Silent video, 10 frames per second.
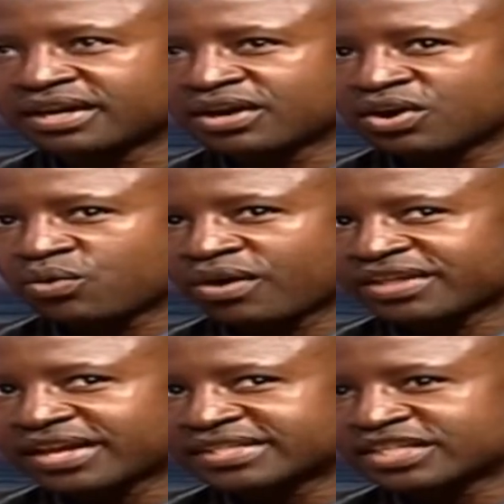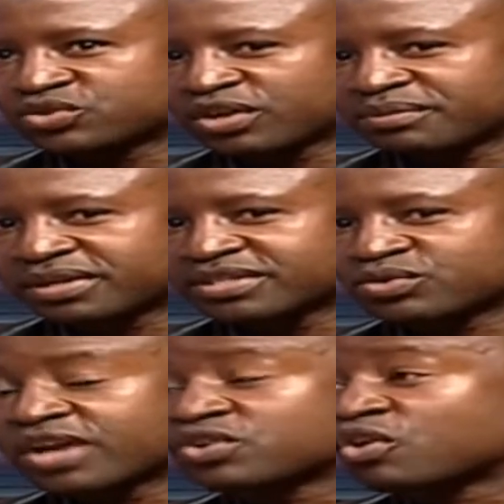what can tend to happen is
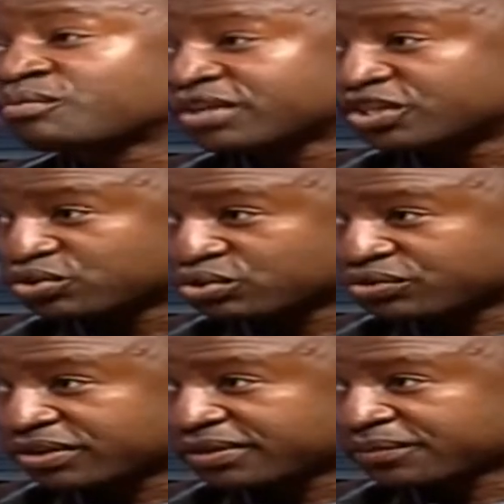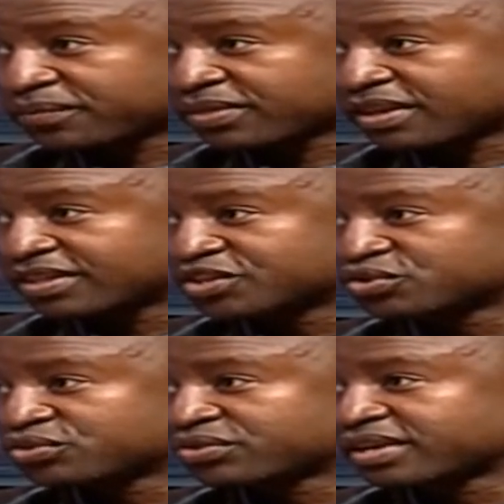quite common in children. The
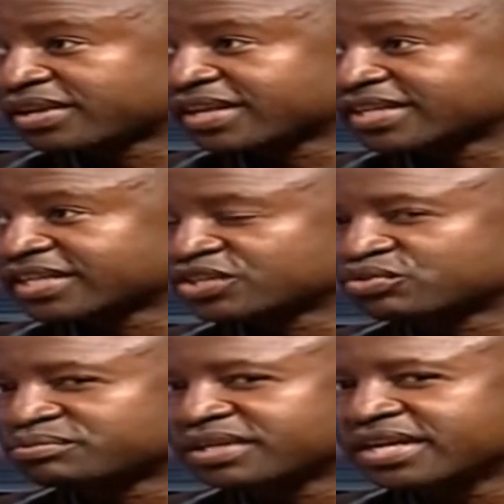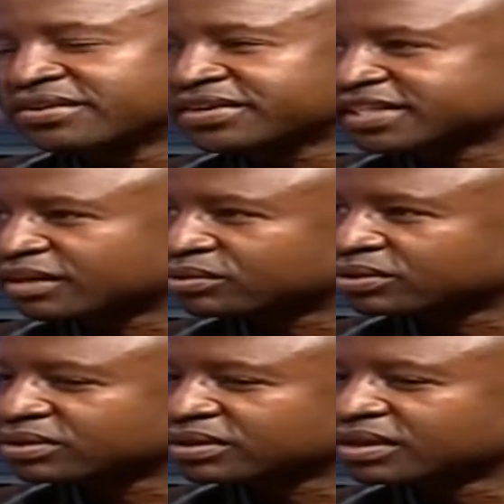children, they tend to be irritable,
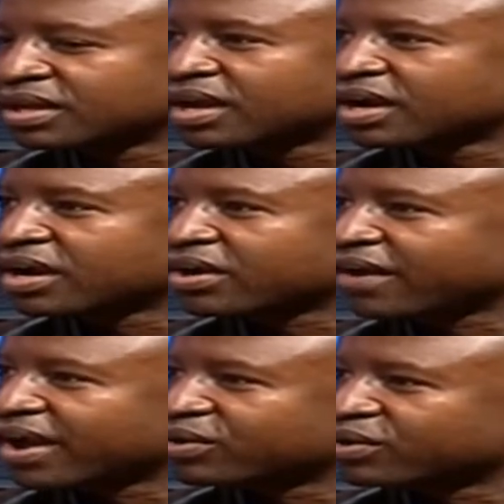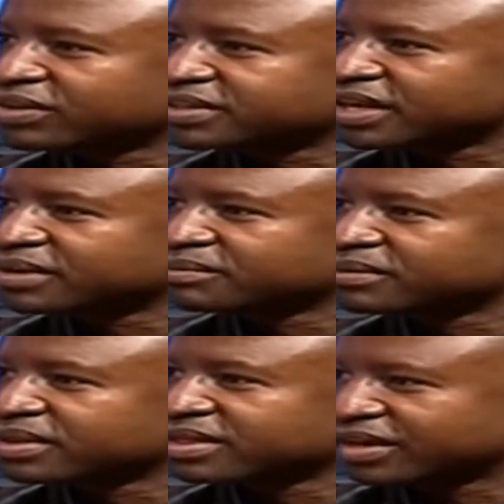crying all the time.
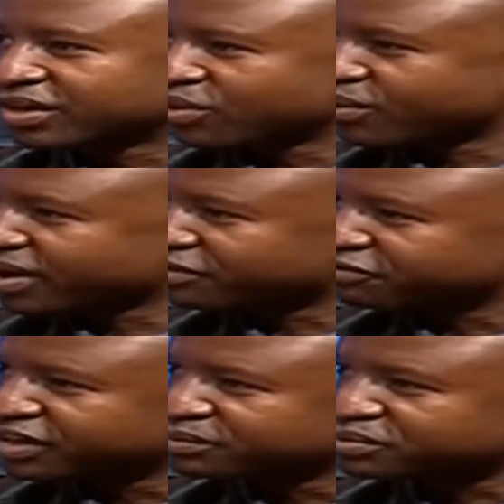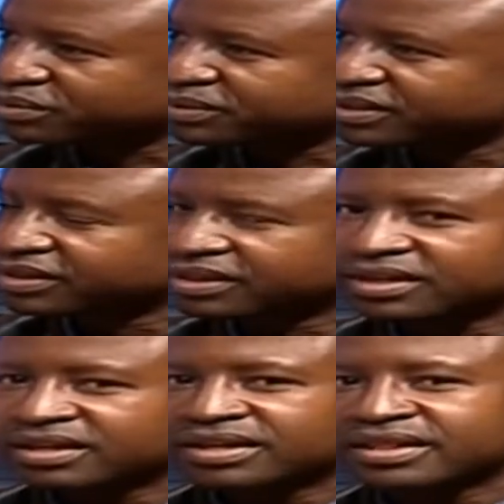They don't want to feed properly.
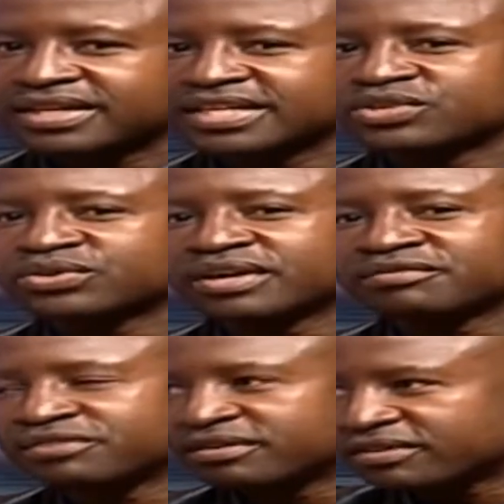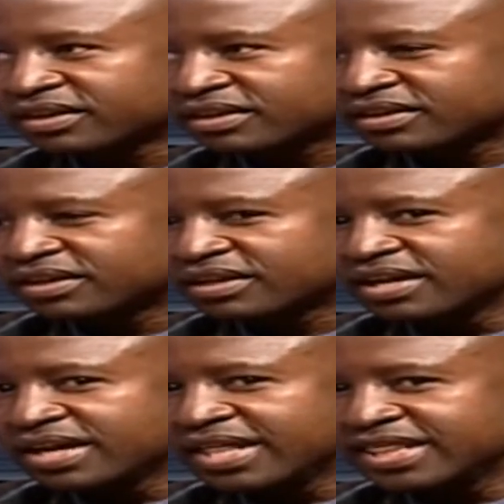They tend to get fever.
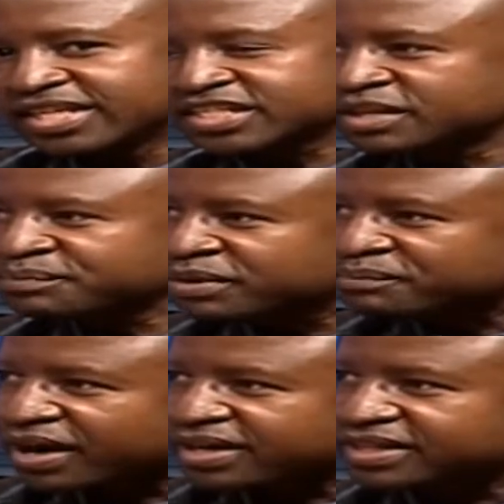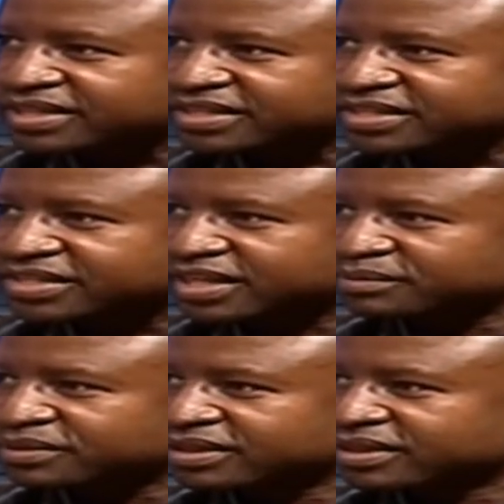The sleeping pattern is
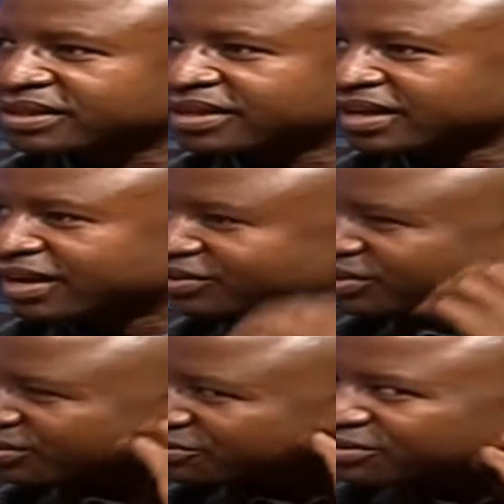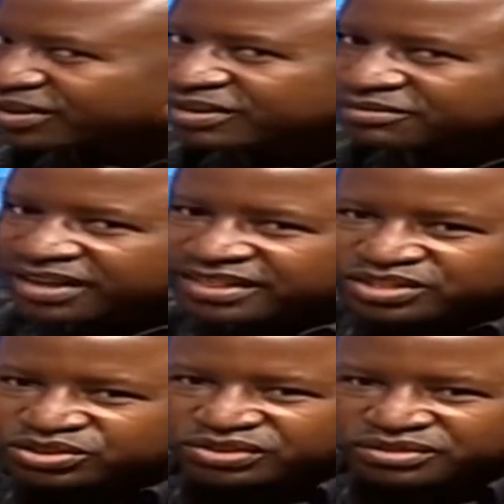disturbed, and you sort of find the
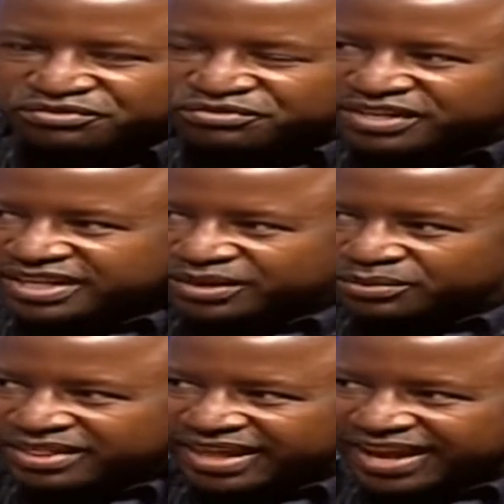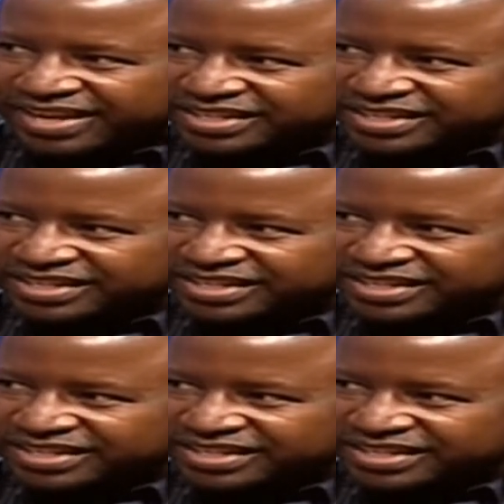children fiddling with their ears,